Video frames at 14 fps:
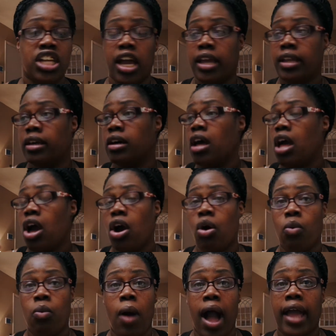China,
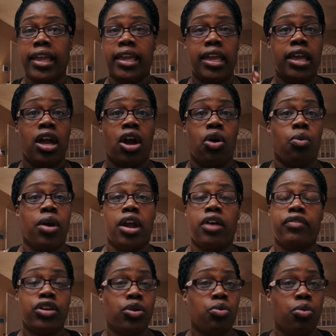Hawaii,
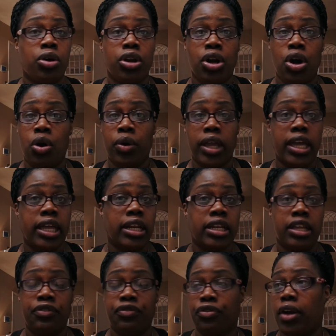wherever you want to go,
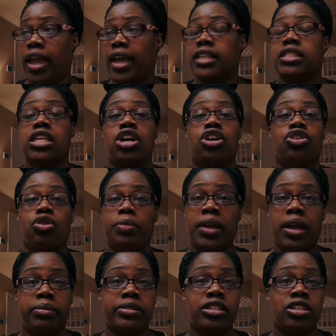Italy, France. You'll
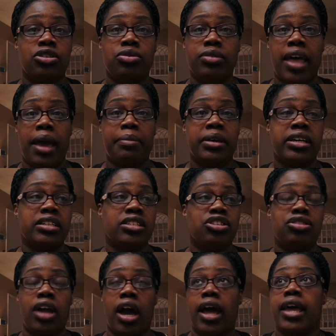be able to do that
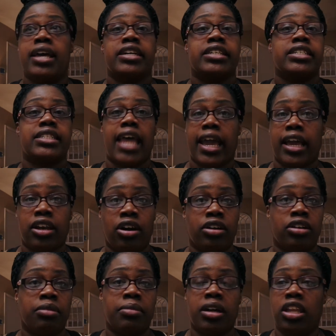because you're not stacking
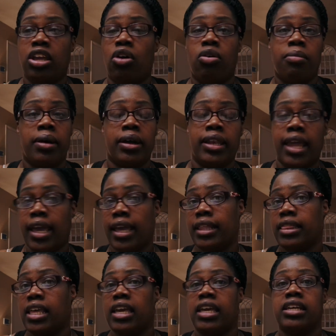all your money on
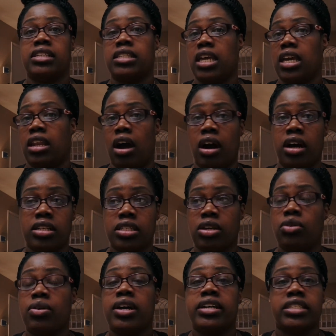mundane things. And
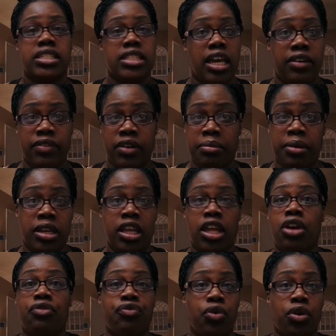also save your
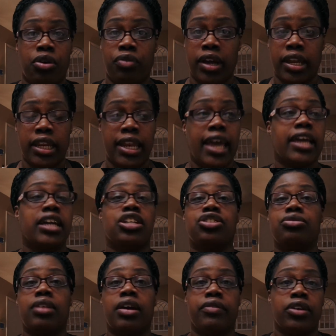money for a rainy day
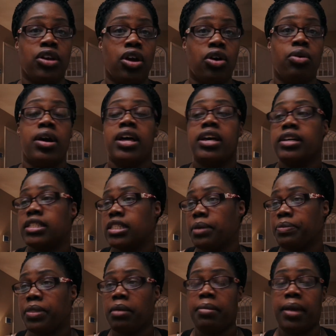because you never know if
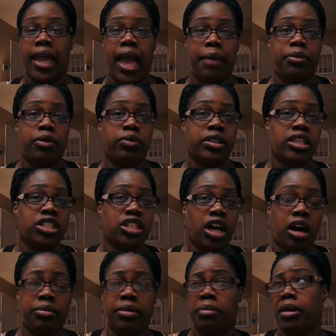something may happen with the
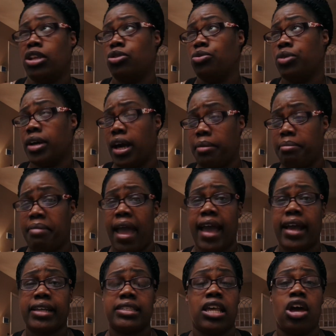job. They may do
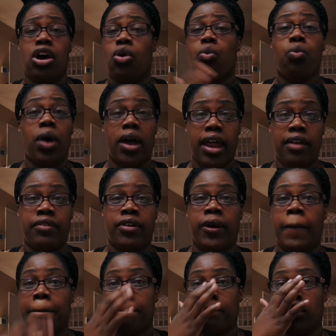cutbacks,
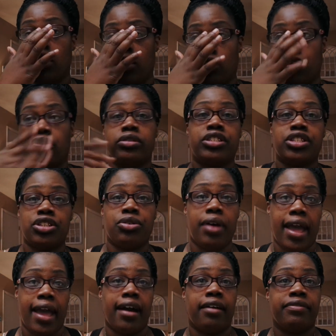whatever. You know, you'll
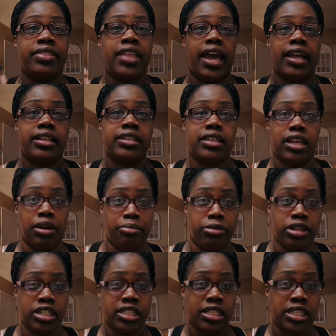still have that
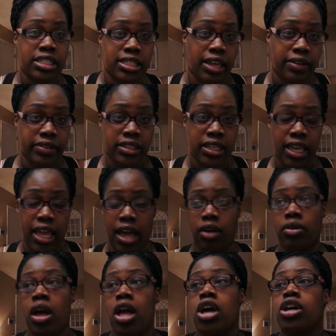emergency savings
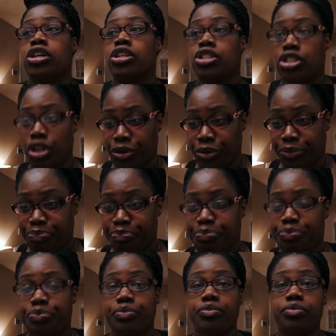account. So
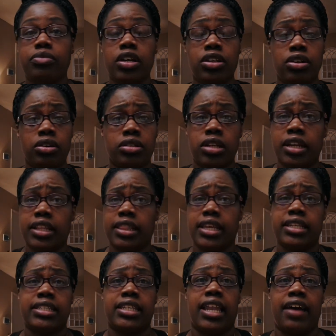those are the
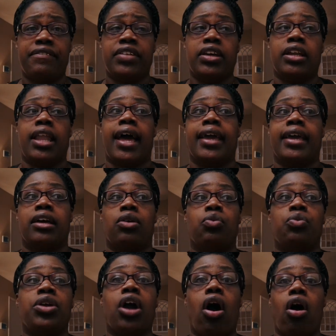things that I feel like
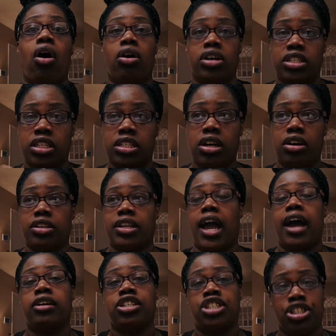we all should talk
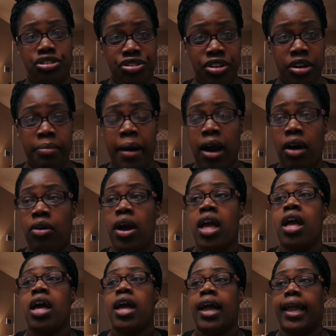to our children about
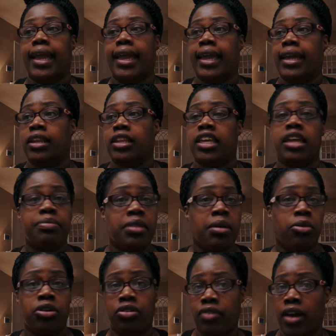and keep
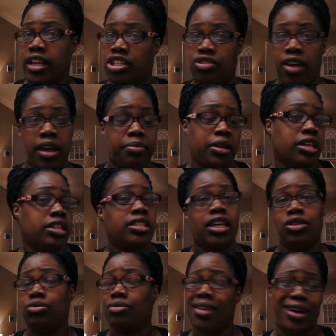them on the right track, because
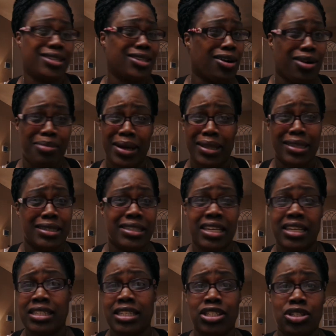they do not talk about these
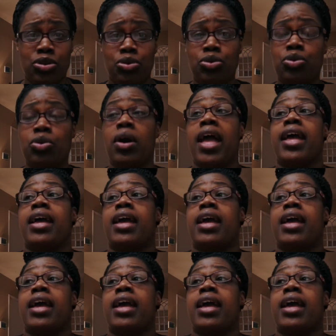things in school.